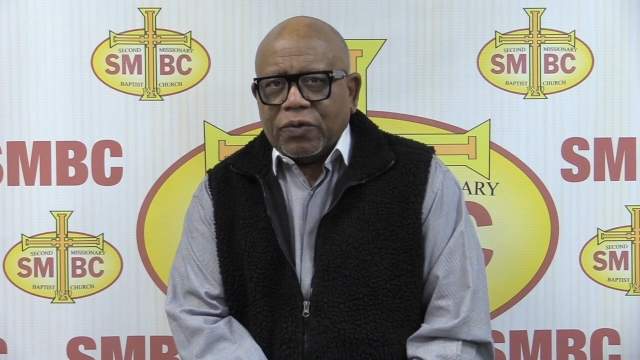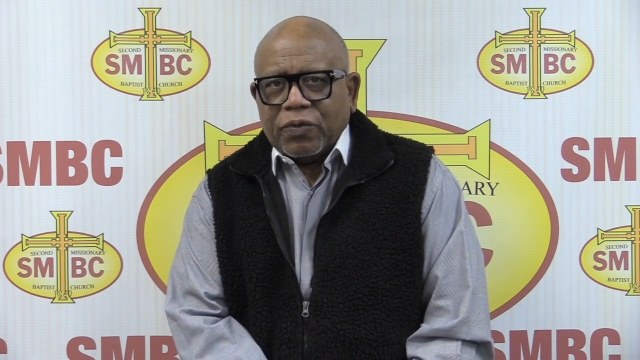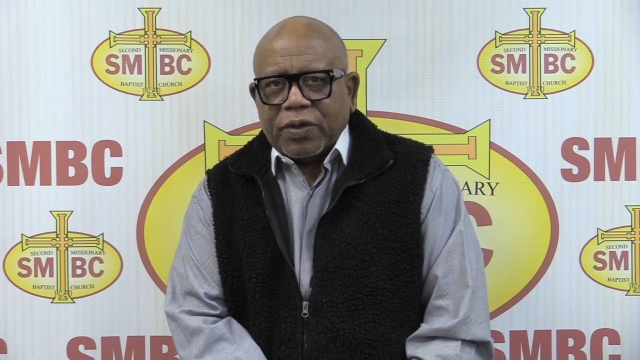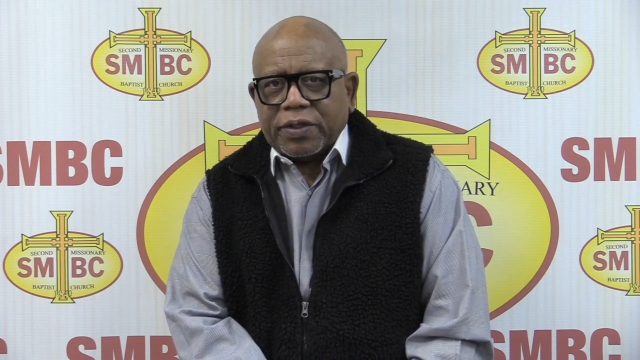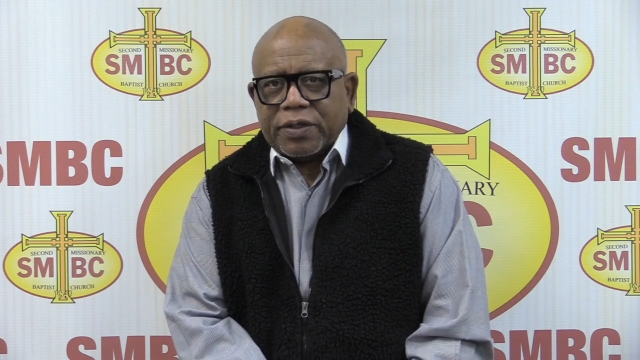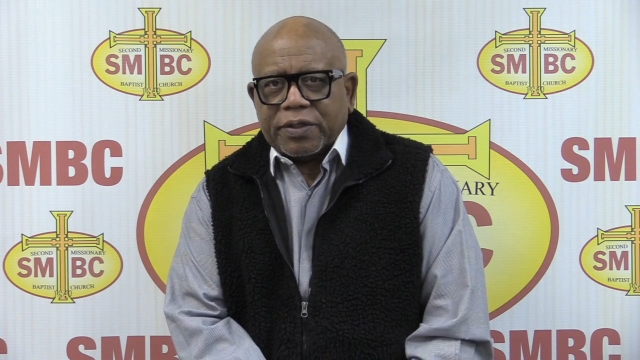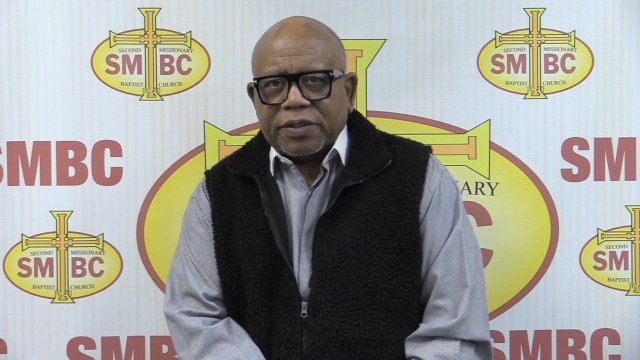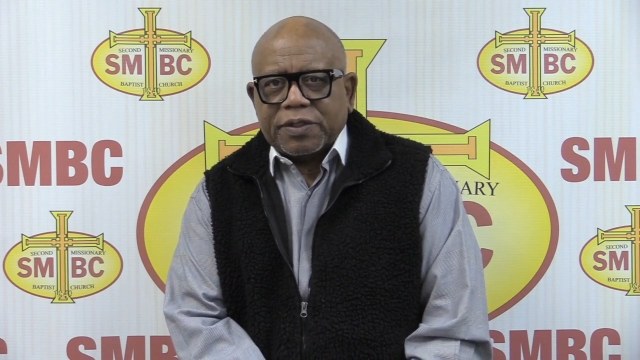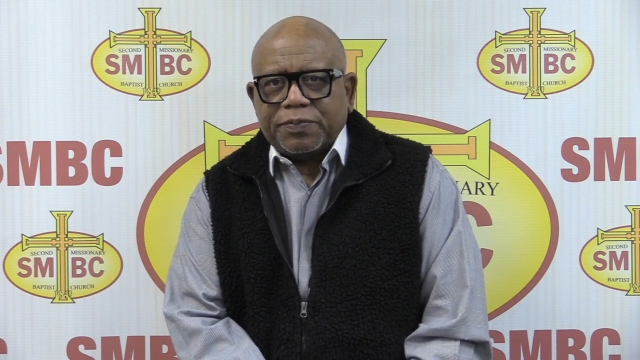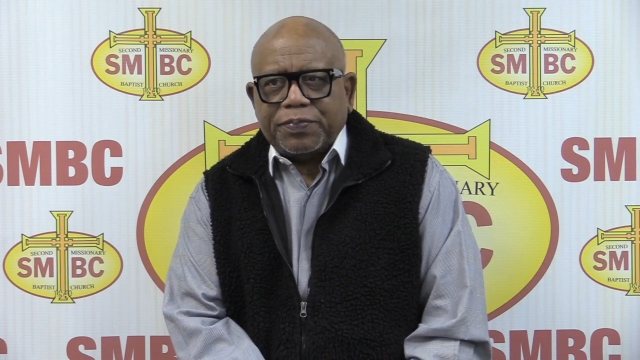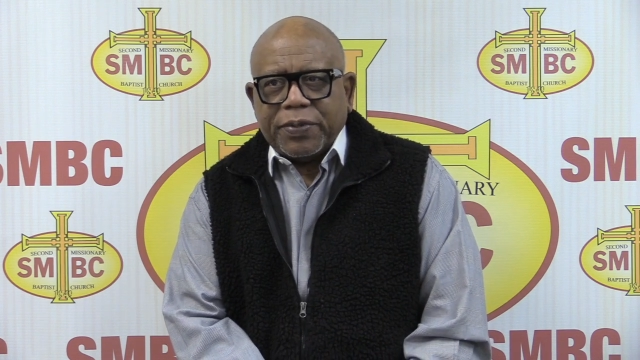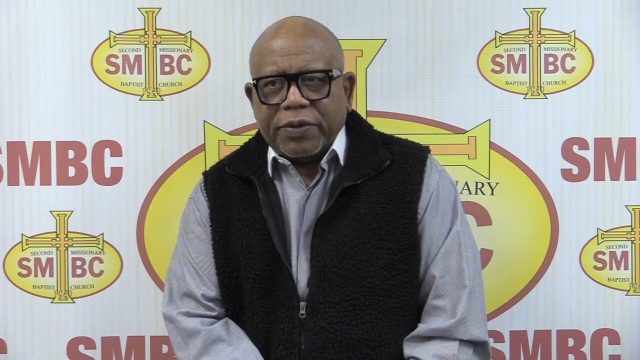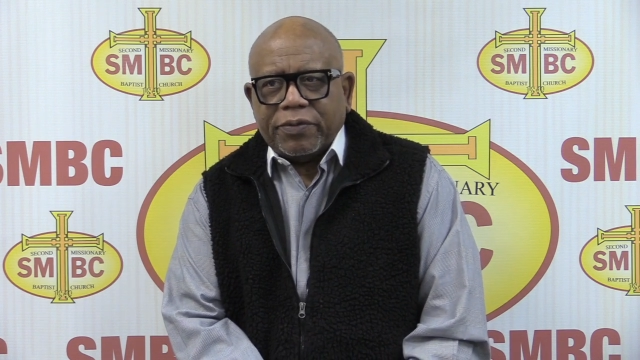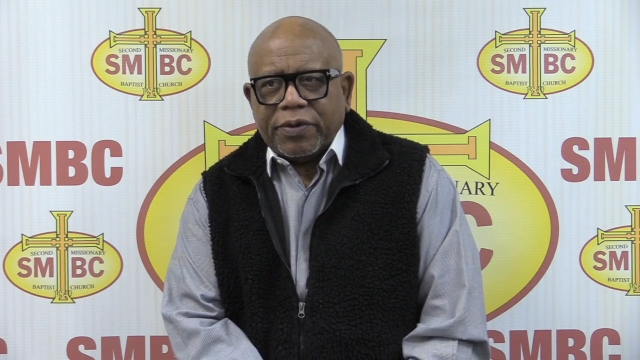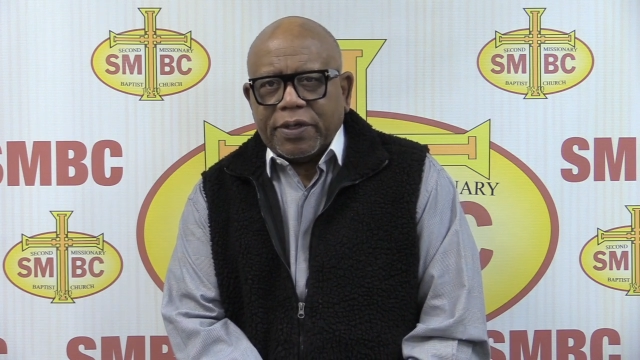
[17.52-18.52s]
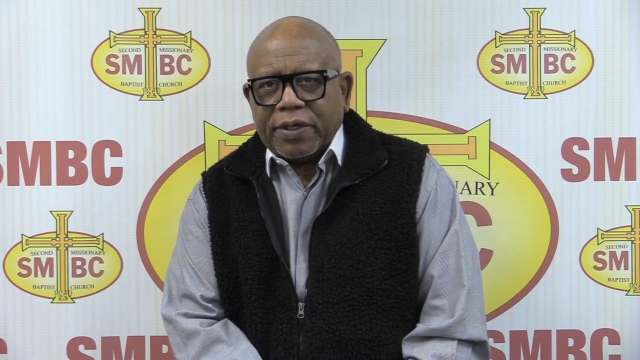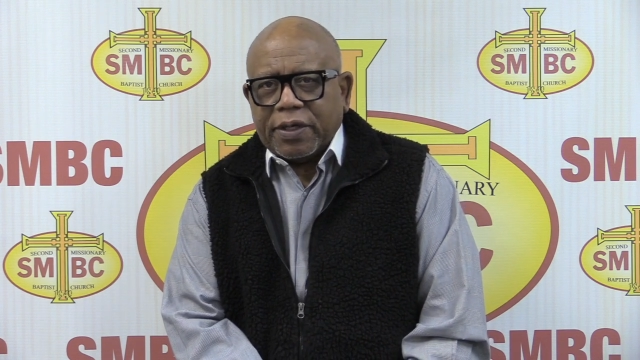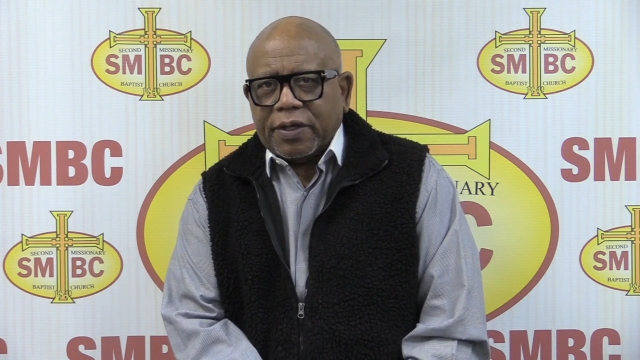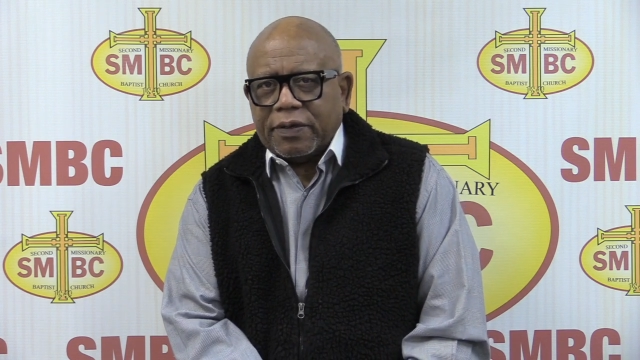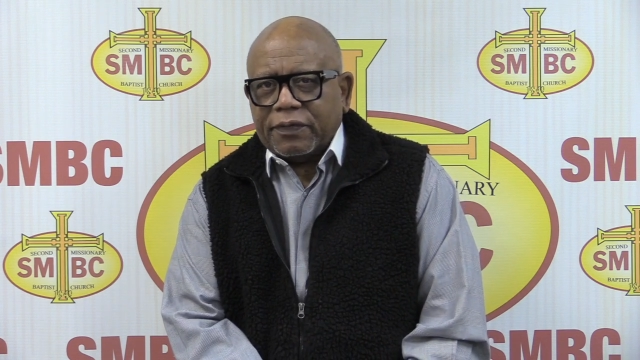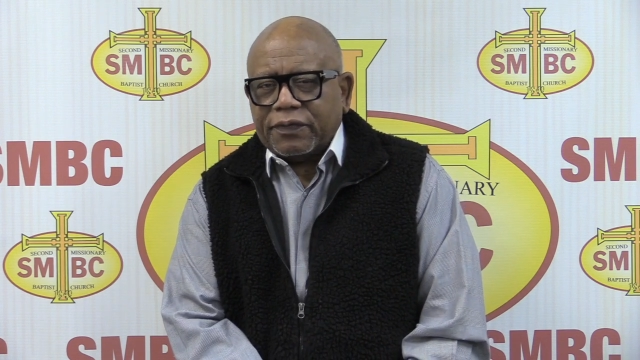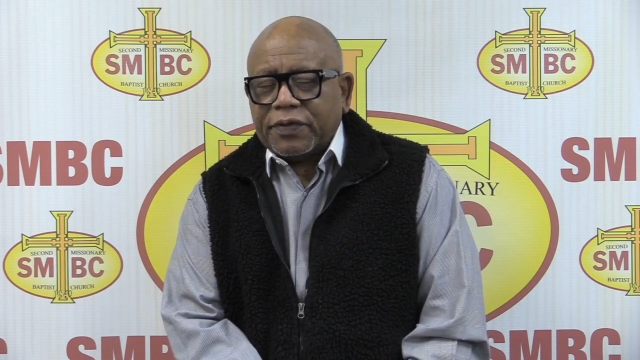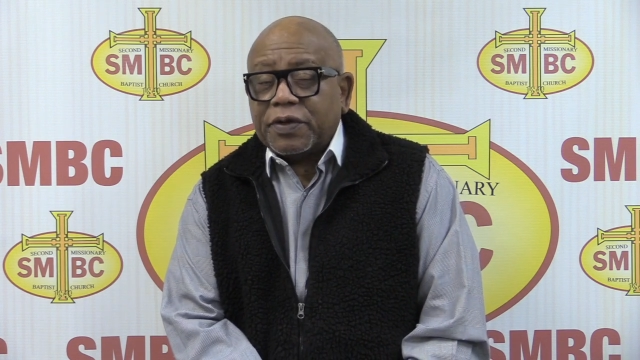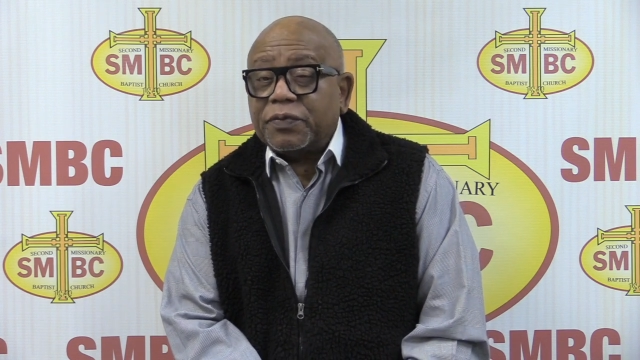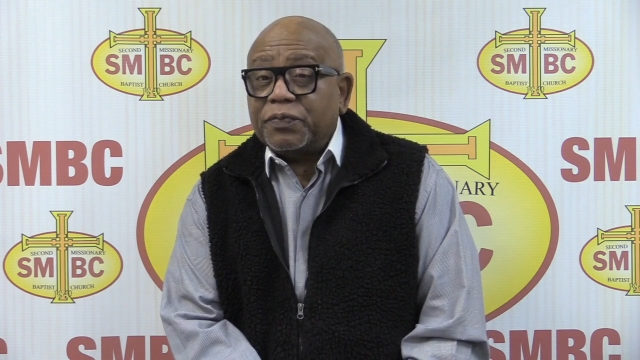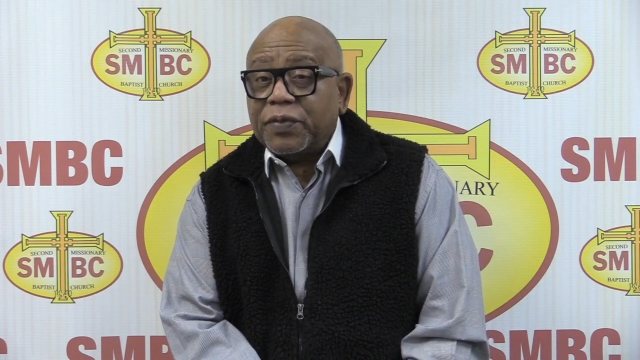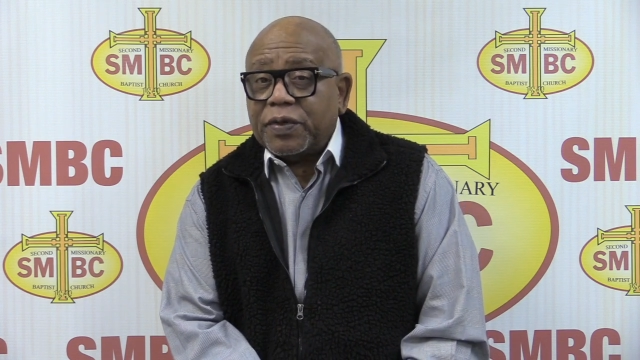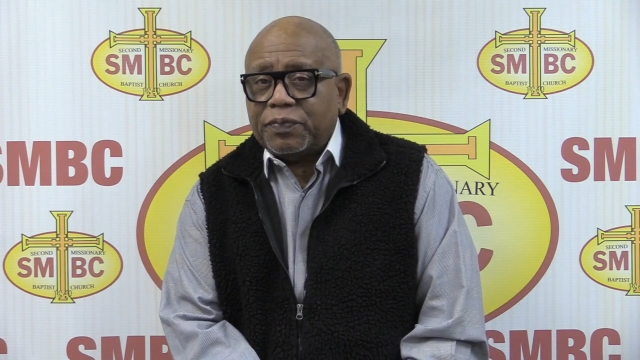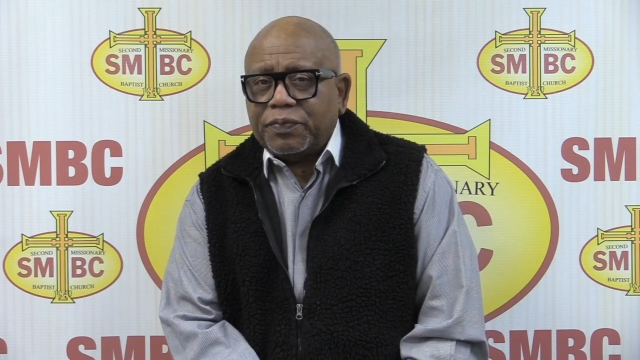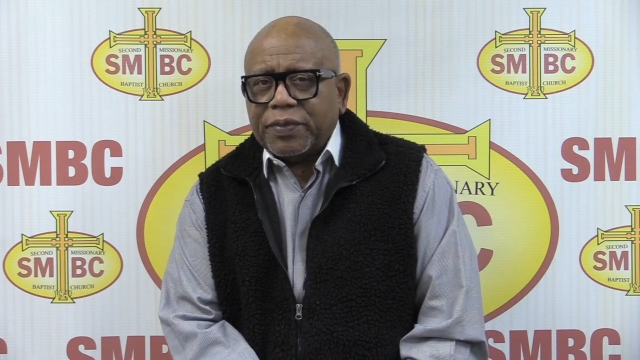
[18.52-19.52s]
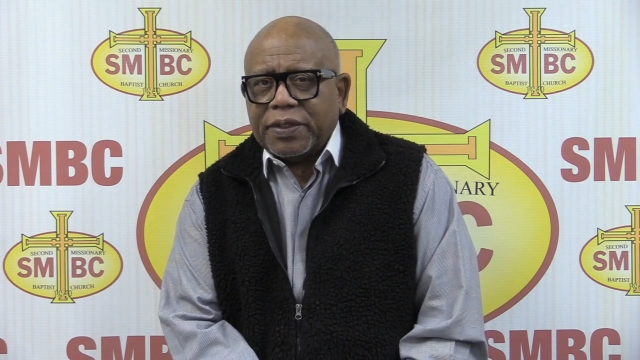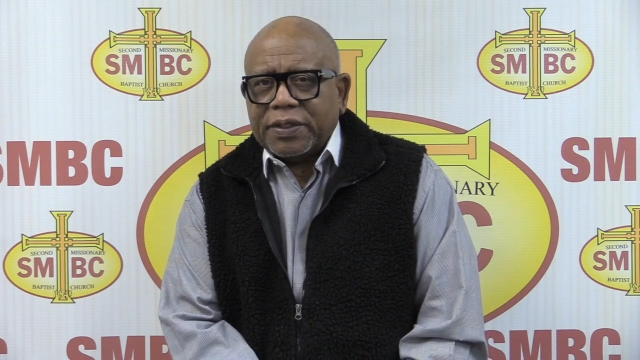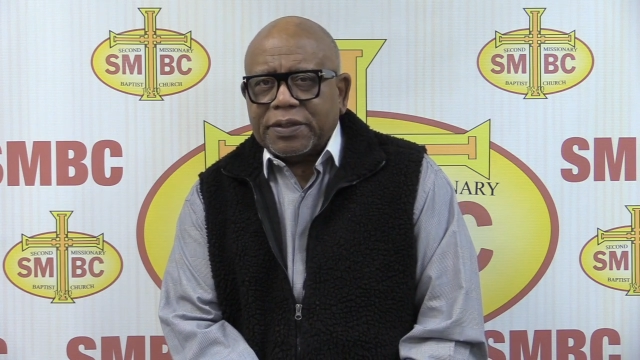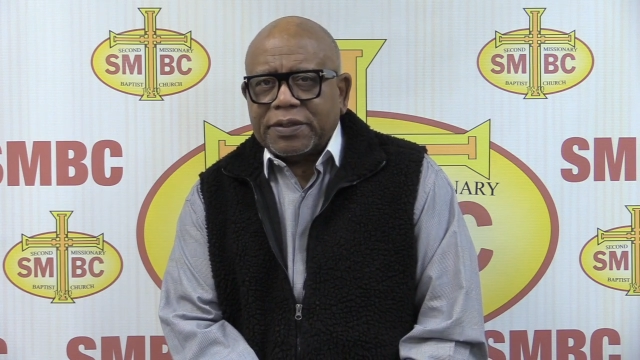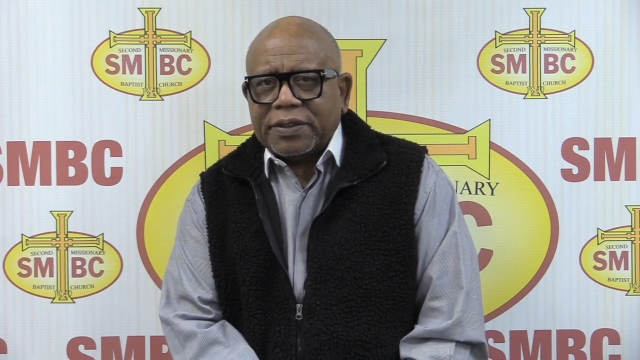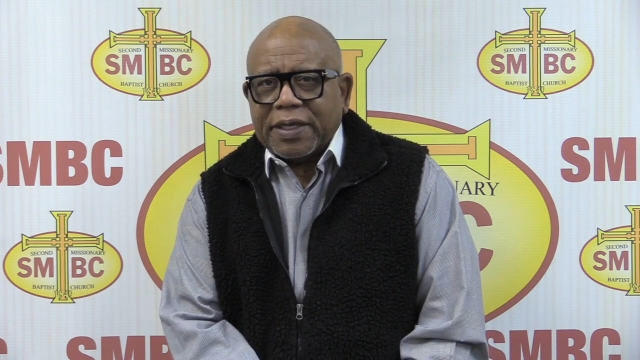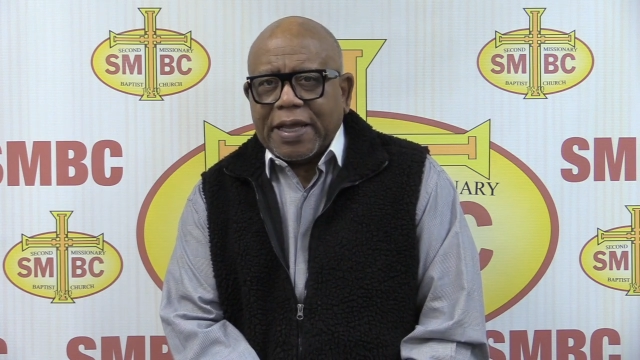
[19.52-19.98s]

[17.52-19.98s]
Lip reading: with the spirit of commitment